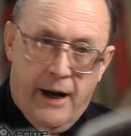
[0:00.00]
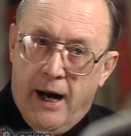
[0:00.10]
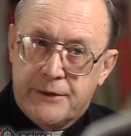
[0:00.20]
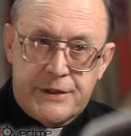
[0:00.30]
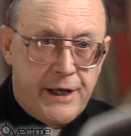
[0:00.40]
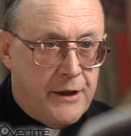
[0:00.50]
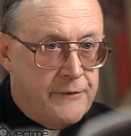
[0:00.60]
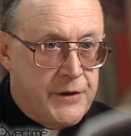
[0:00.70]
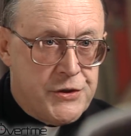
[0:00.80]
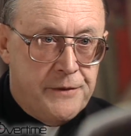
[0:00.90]
on
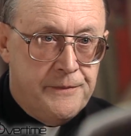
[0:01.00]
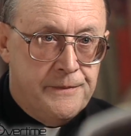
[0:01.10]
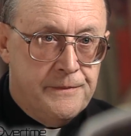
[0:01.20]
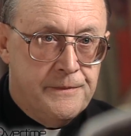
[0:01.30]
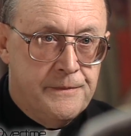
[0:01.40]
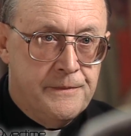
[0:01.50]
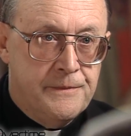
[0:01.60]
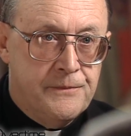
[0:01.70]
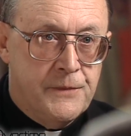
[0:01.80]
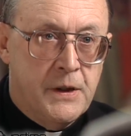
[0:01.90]
television,
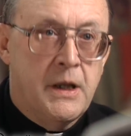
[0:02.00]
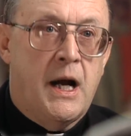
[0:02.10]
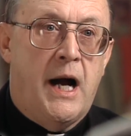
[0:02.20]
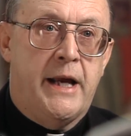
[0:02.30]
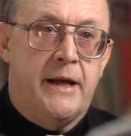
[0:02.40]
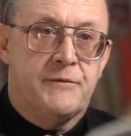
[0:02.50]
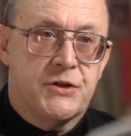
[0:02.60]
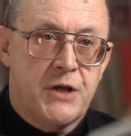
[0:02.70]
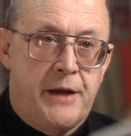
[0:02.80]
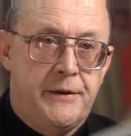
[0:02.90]
I have
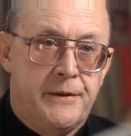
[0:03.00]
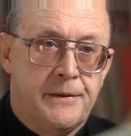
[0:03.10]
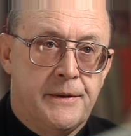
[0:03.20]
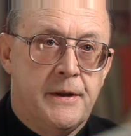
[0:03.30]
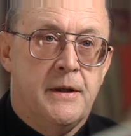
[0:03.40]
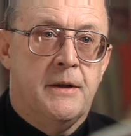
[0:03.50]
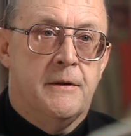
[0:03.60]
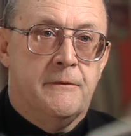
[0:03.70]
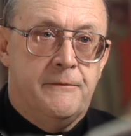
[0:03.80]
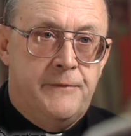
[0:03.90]
said,
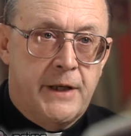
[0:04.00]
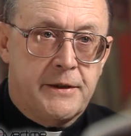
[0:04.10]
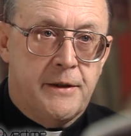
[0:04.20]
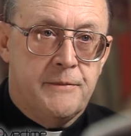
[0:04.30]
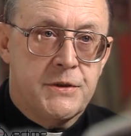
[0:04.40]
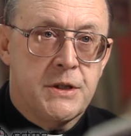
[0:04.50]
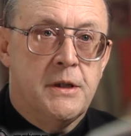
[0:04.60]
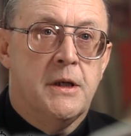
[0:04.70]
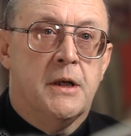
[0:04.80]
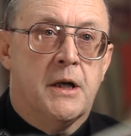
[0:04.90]
victims
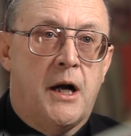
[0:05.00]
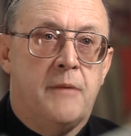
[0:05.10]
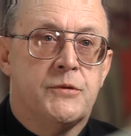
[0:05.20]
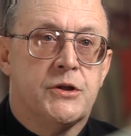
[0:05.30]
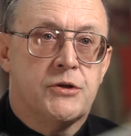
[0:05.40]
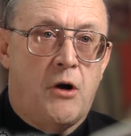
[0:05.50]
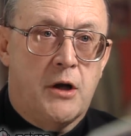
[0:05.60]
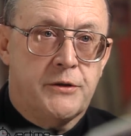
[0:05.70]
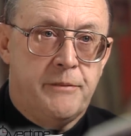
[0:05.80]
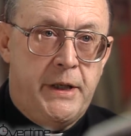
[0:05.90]
come to
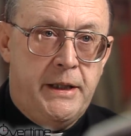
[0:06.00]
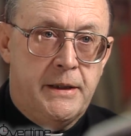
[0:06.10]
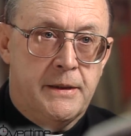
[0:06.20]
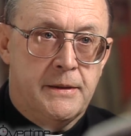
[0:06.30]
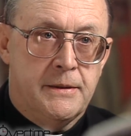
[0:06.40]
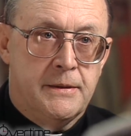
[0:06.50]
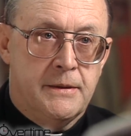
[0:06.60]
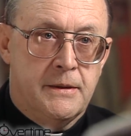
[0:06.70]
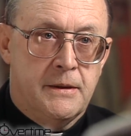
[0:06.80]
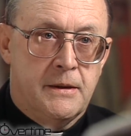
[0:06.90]
talk to me.
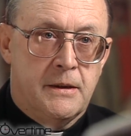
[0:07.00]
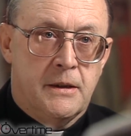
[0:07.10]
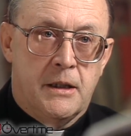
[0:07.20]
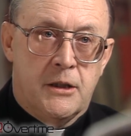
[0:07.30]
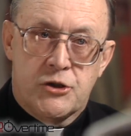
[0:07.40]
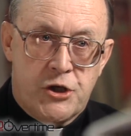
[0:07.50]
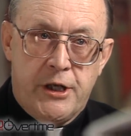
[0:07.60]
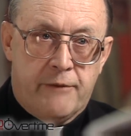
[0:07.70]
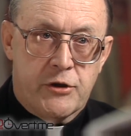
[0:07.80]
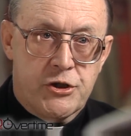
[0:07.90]
She
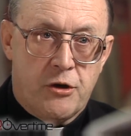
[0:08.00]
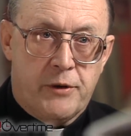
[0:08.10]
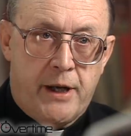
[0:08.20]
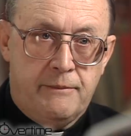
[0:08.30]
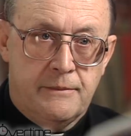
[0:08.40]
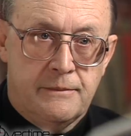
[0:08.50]
never showed up.